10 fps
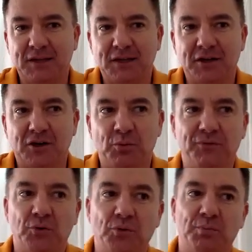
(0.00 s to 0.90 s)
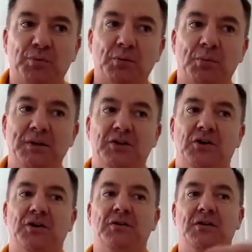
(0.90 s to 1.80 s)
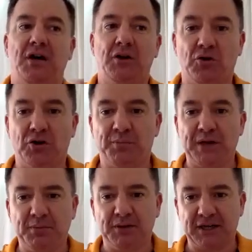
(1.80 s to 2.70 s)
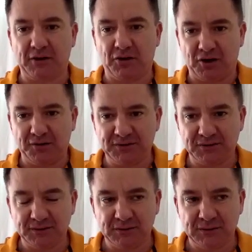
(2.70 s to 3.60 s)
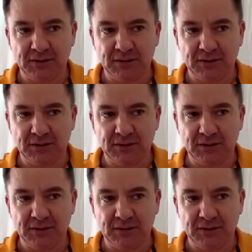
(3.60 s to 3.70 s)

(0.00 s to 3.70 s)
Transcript: You know, we've all probably got a lot of people in our lives.